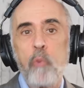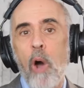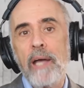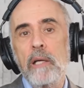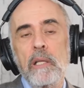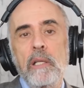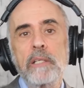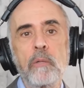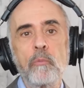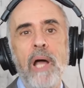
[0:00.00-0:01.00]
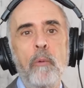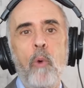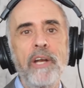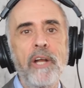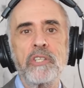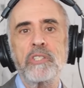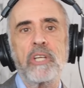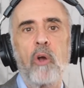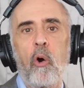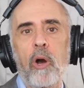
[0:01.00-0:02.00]
why not just
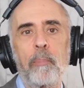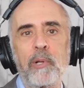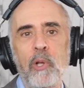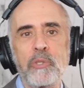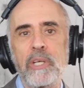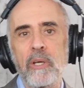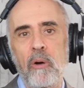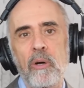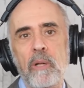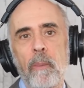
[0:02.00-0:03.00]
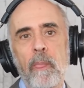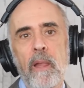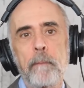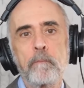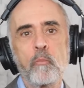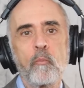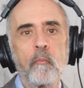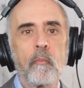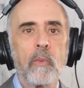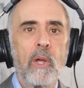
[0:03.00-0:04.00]
ignore Pelosi going?
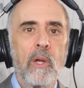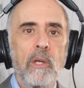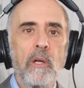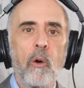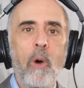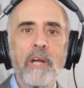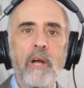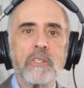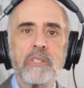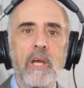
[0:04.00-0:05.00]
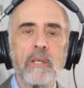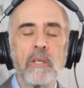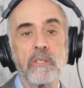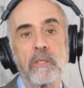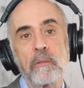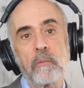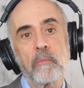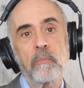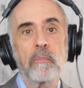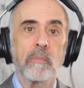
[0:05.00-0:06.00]
You know, why not say, listen,
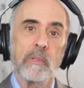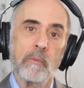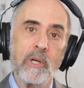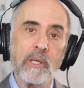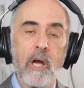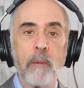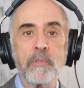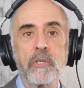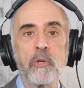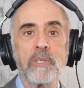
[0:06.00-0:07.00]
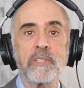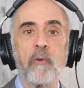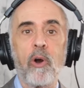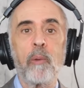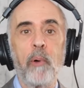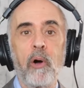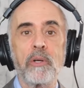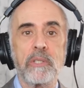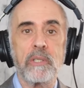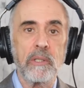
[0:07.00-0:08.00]
when it comes to U.S. foreign
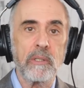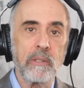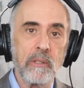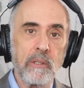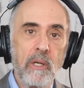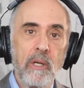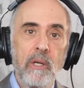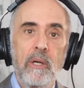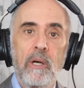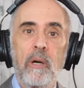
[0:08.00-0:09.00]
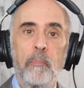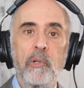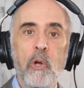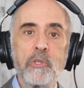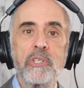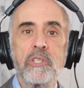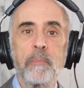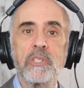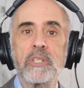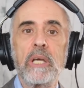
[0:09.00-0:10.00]
policy, Pelosi's a
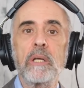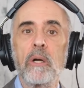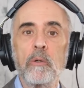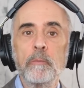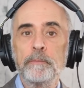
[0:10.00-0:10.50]
mosquito,